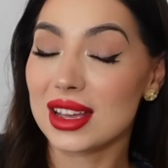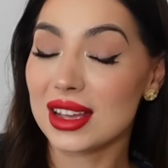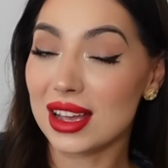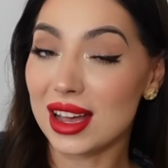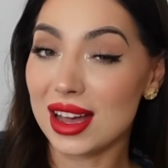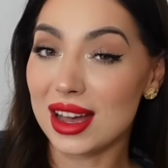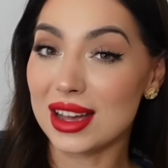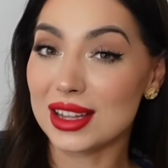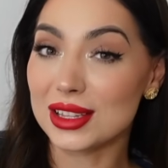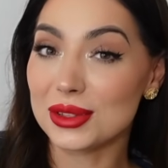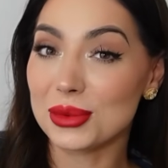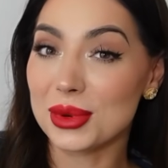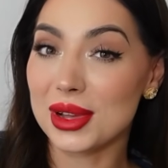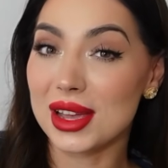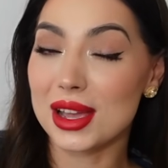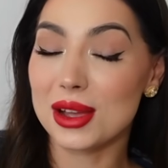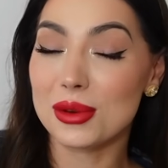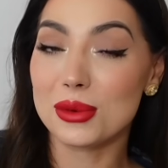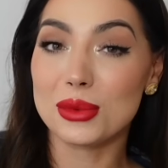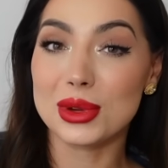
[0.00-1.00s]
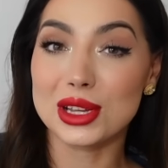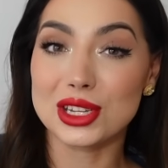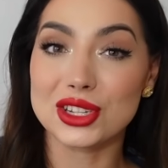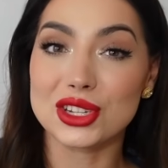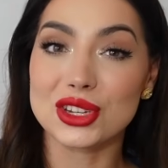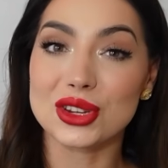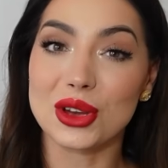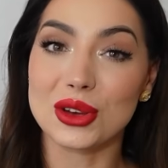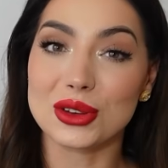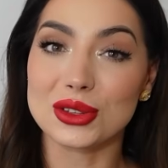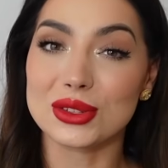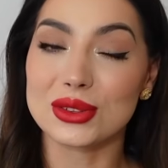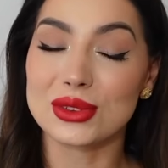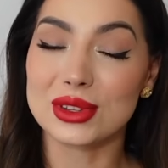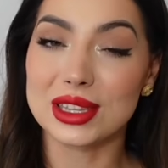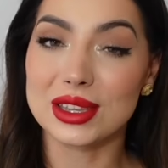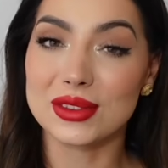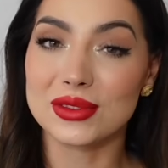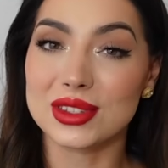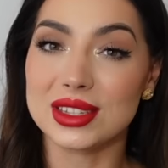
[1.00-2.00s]
hardware, which also
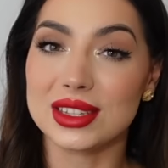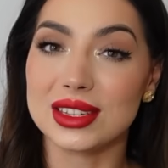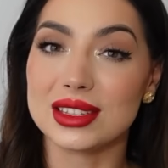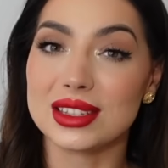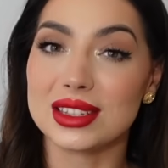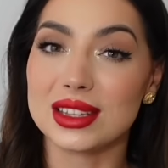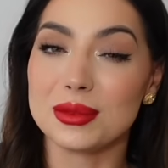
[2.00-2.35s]
gives it